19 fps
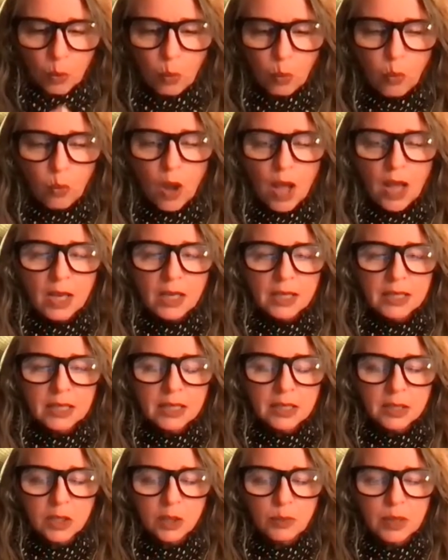
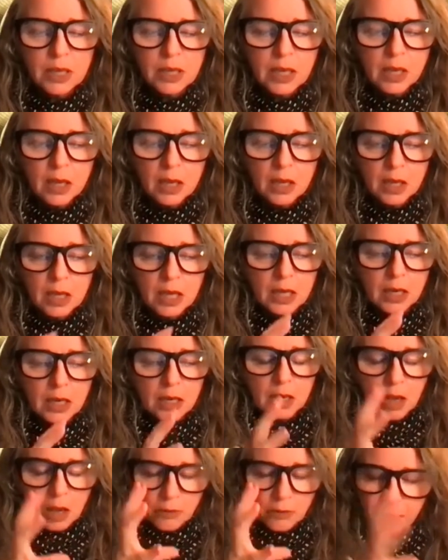What to be
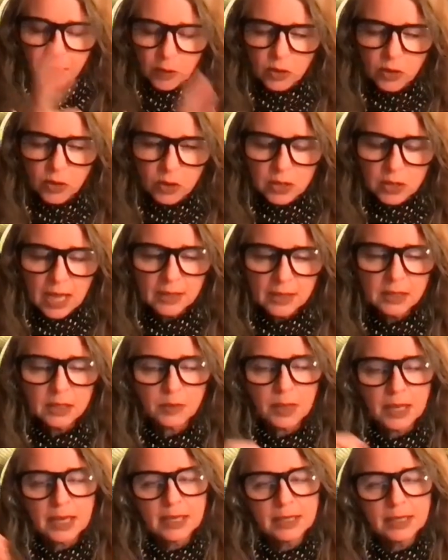in a futures
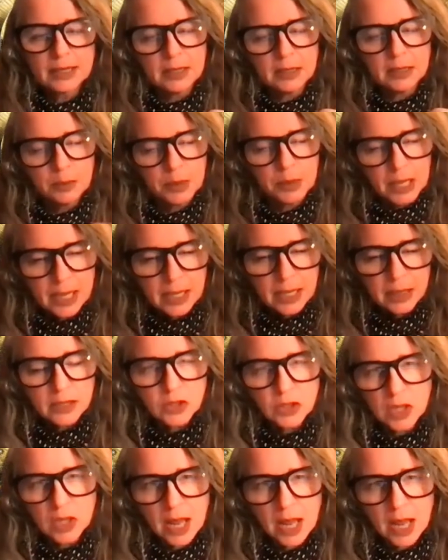headspace and to play in
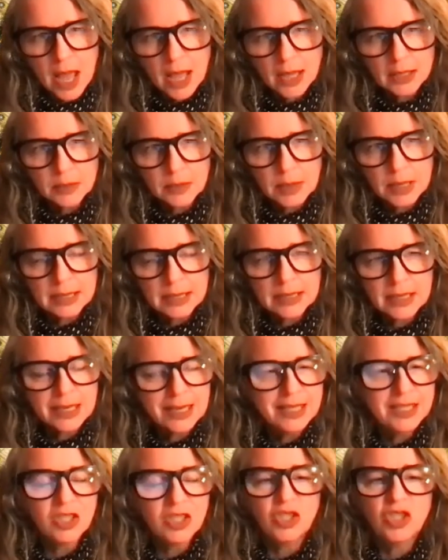this Gen AI space,
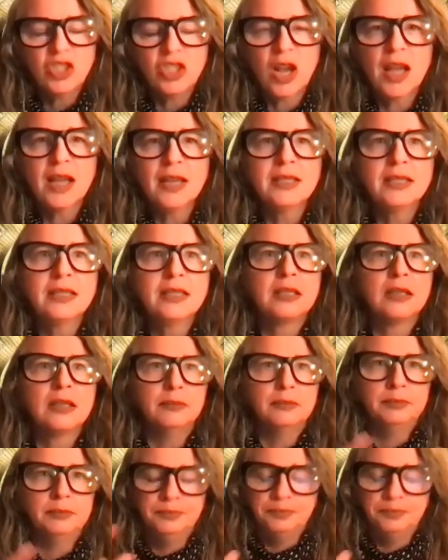it's just,